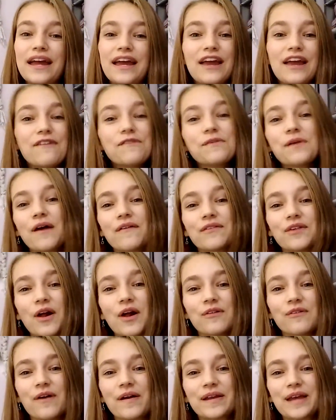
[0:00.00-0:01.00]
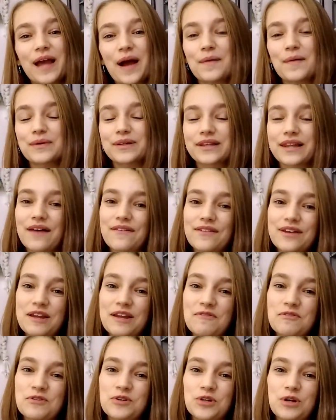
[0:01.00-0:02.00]
If you haven't already, I would love it
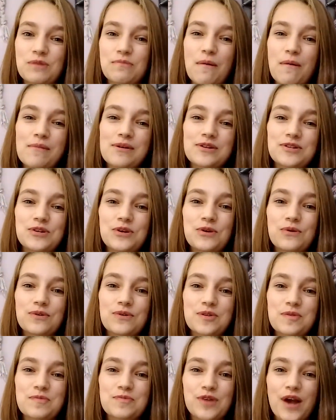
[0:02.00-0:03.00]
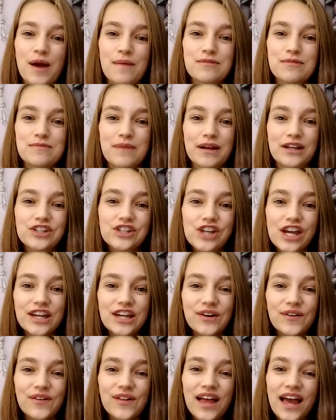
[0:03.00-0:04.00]
if you took a moment to subscribe to my
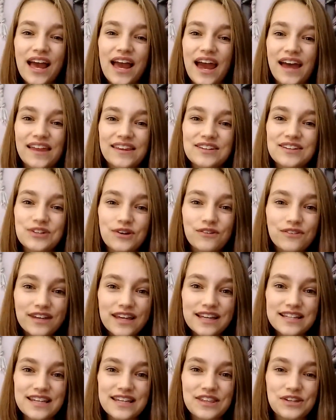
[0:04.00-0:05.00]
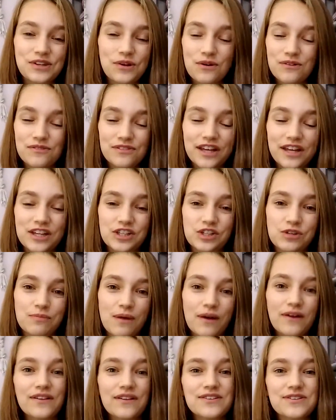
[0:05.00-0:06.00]
channel and then don't forget to hit the notification
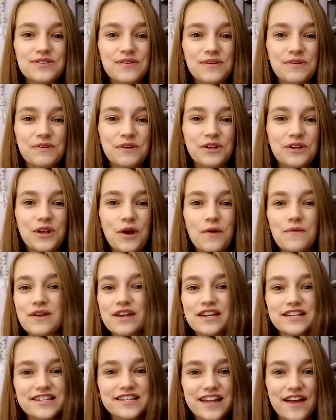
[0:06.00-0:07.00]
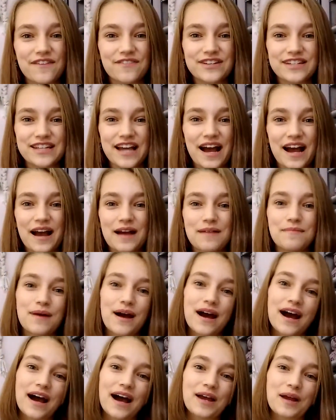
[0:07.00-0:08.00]
bell so that you can know each and every time
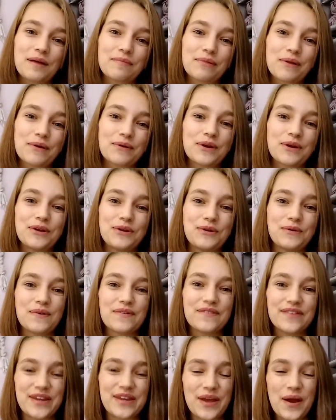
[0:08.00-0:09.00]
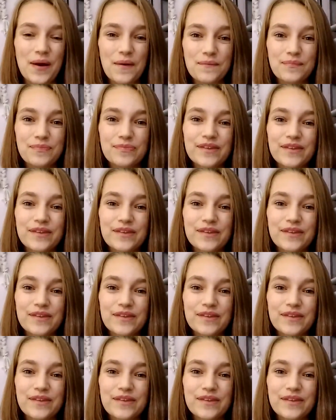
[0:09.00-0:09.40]
I upload a new video.